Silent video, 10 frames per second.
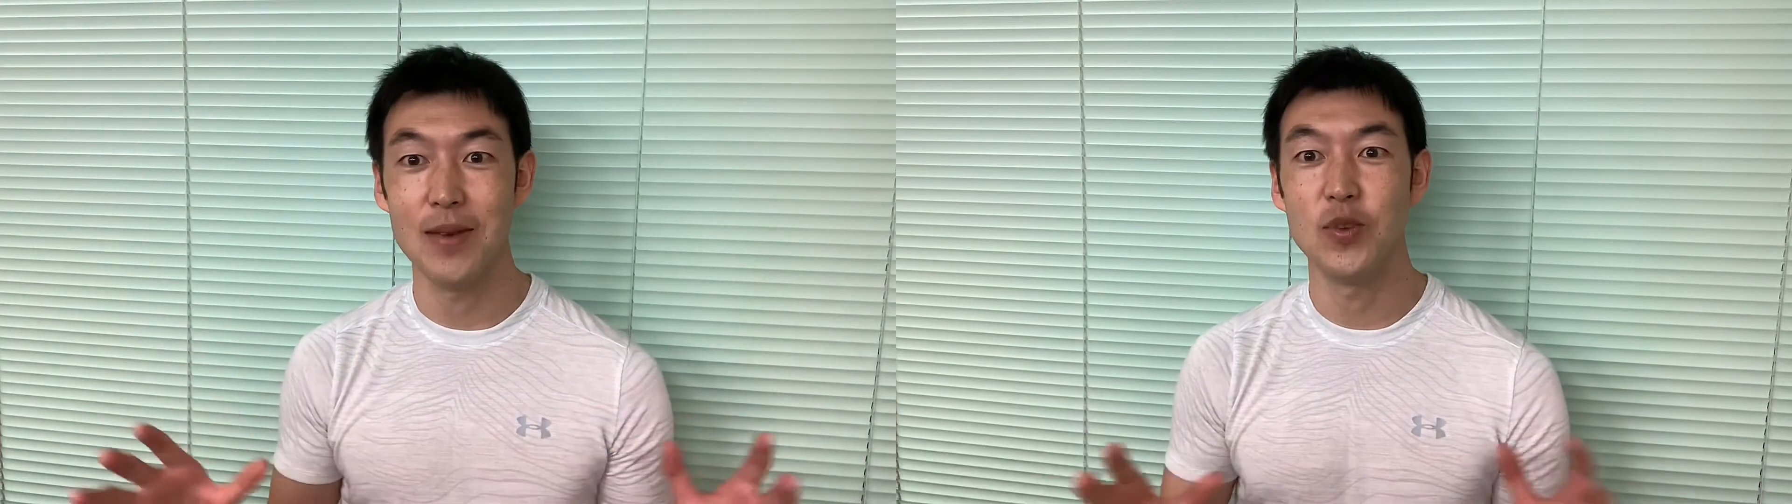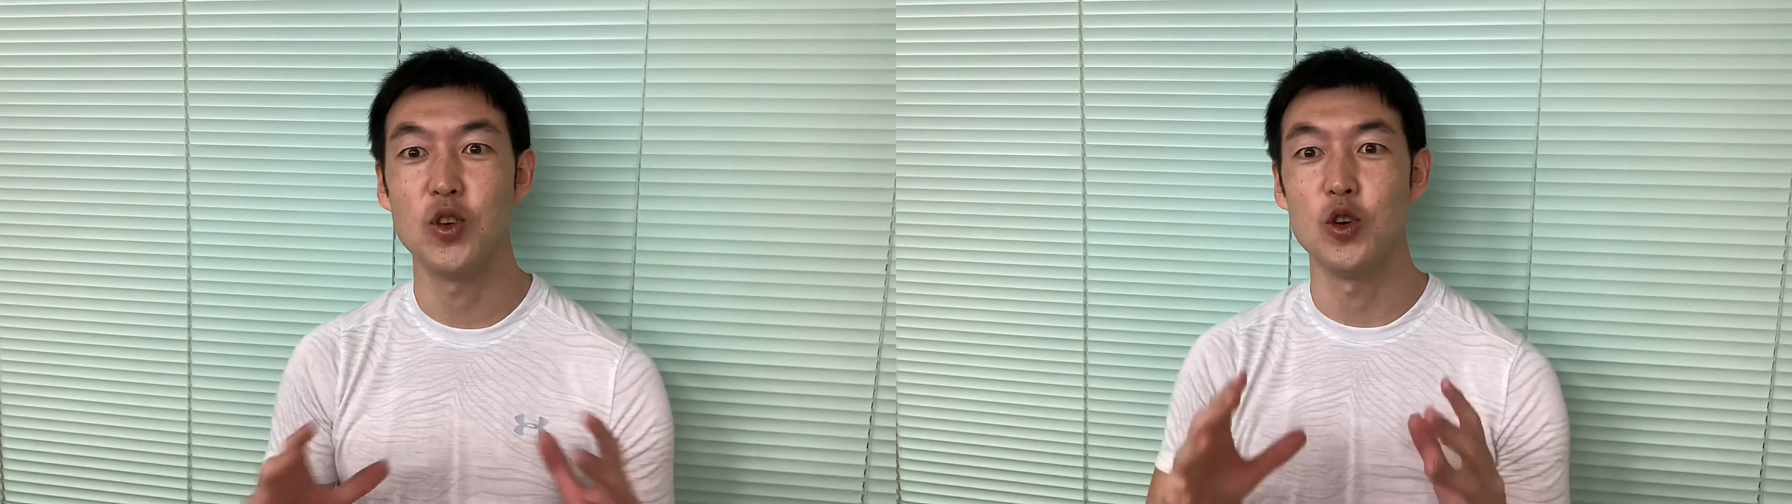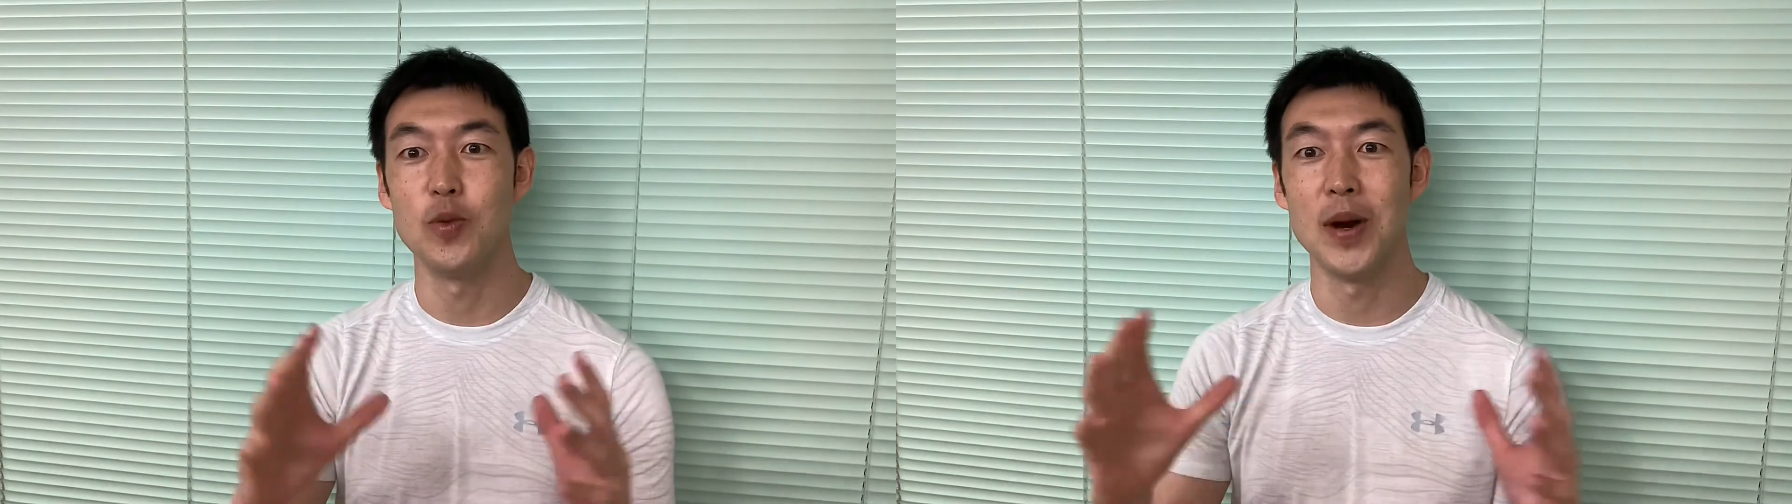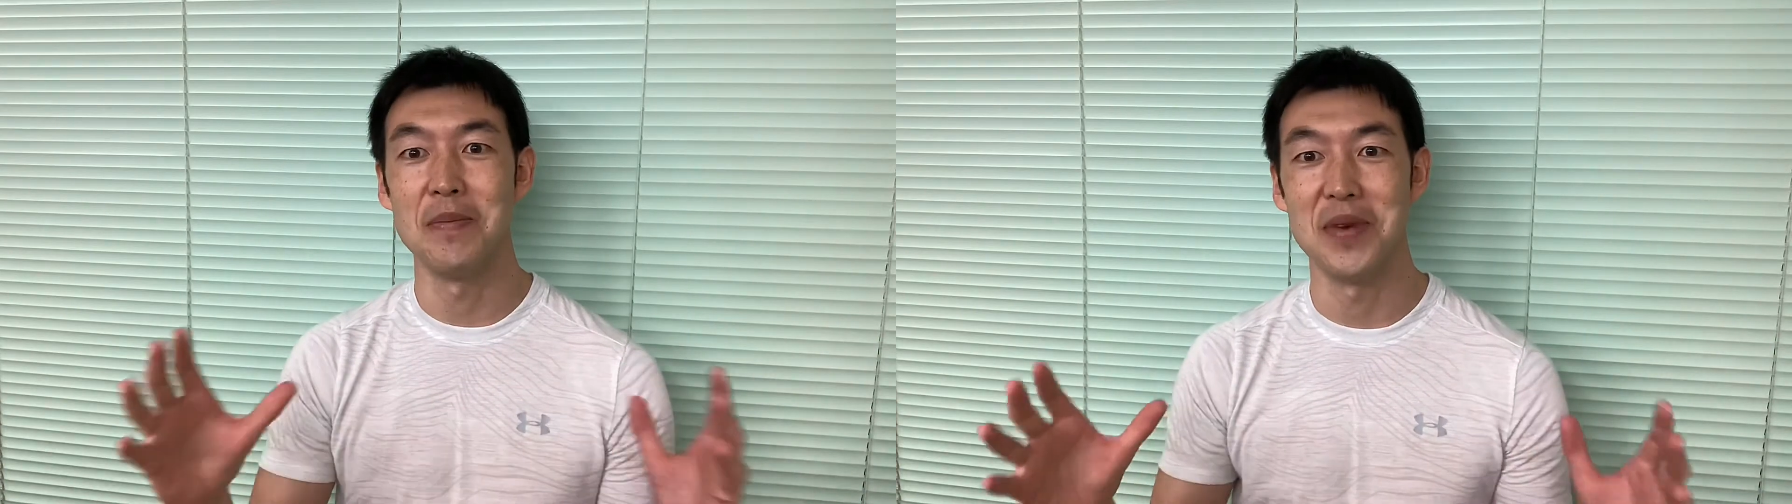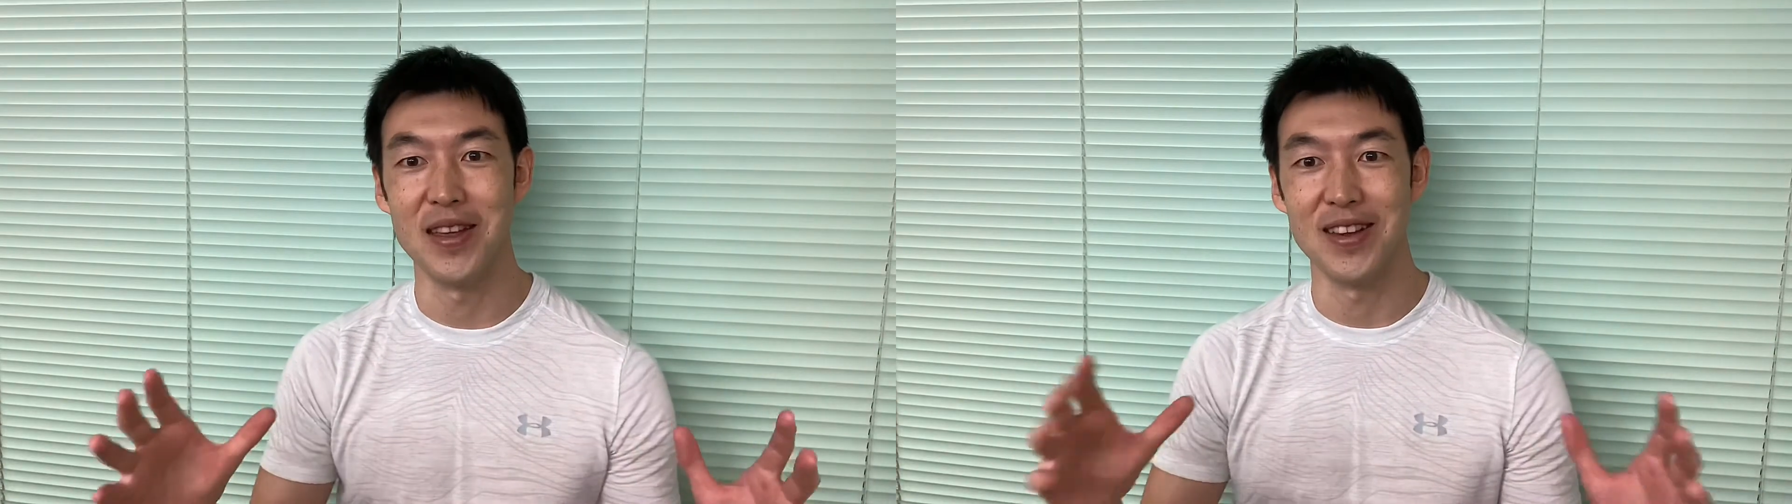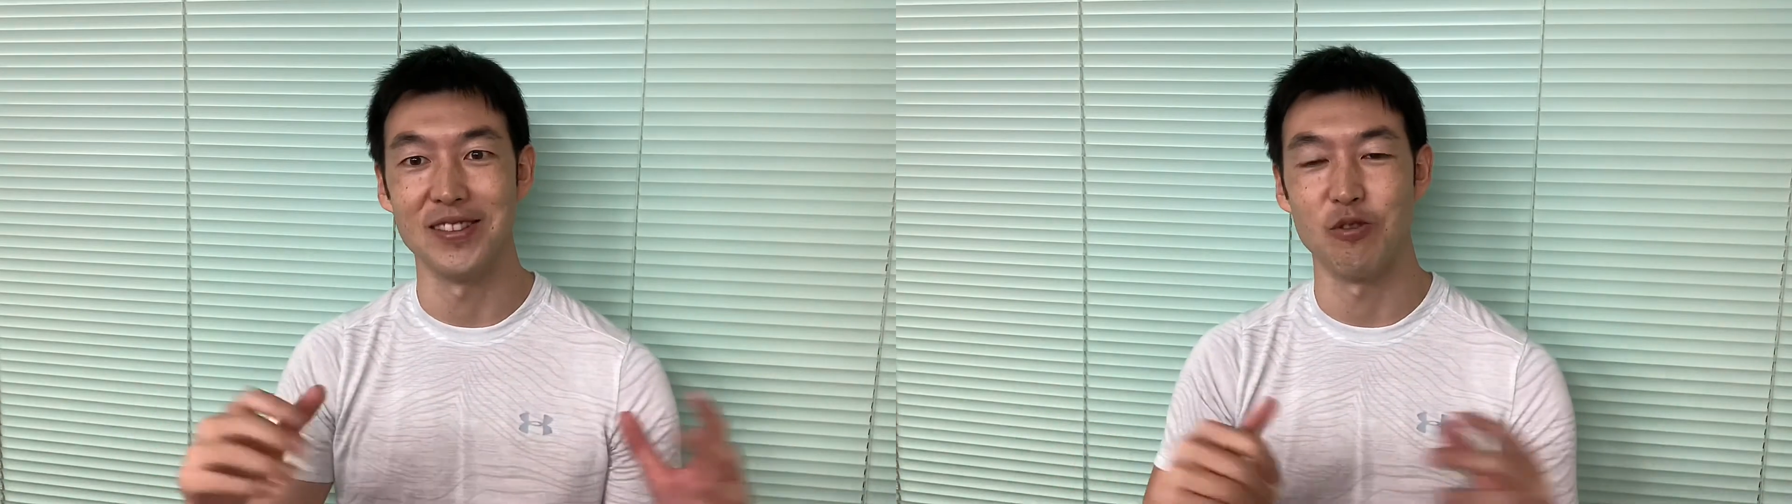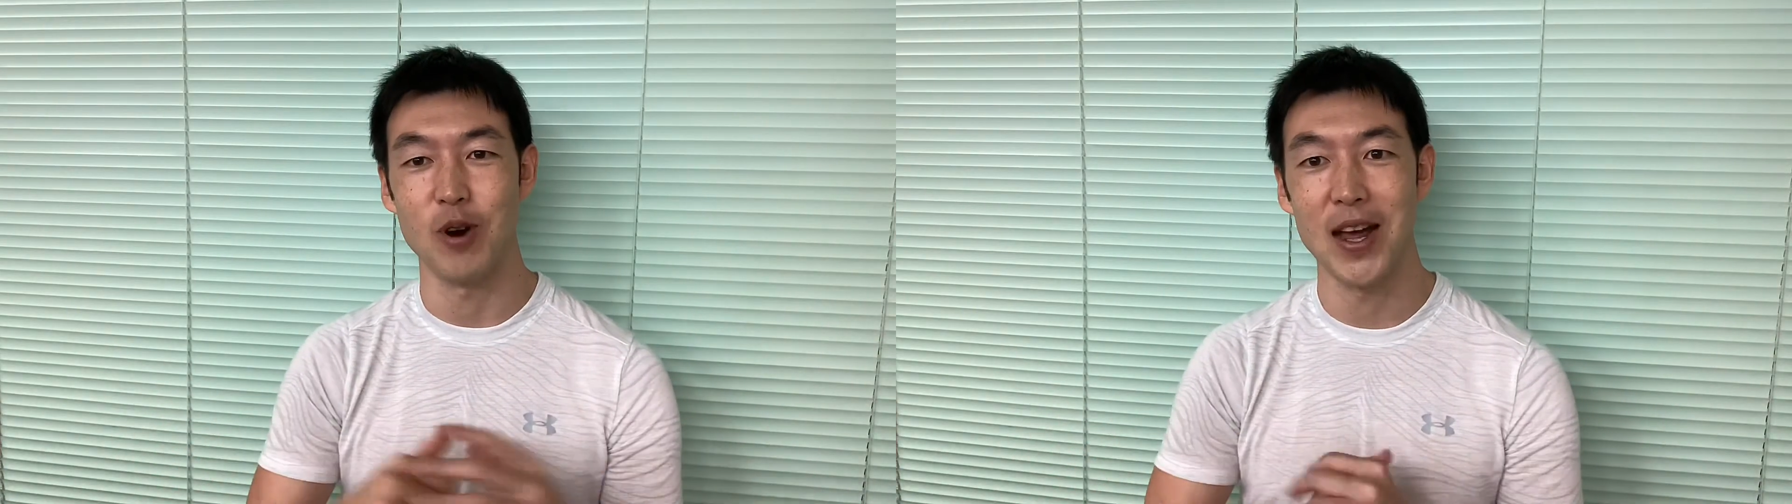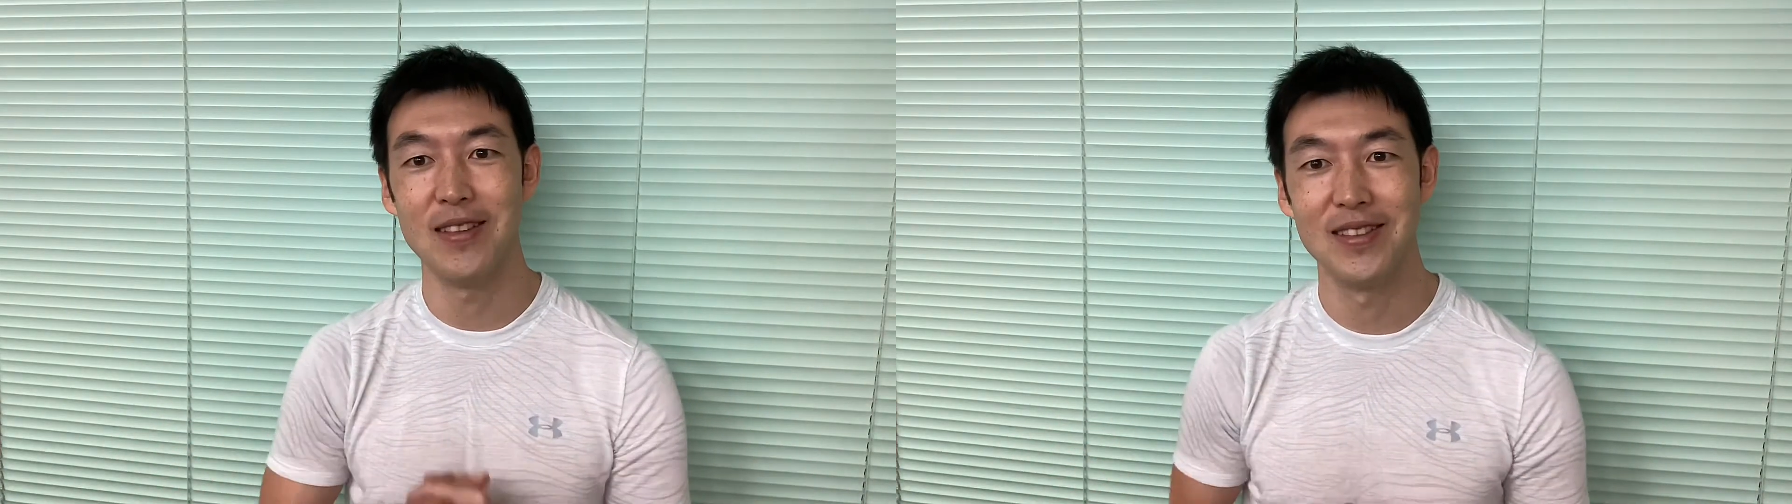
human beings, right?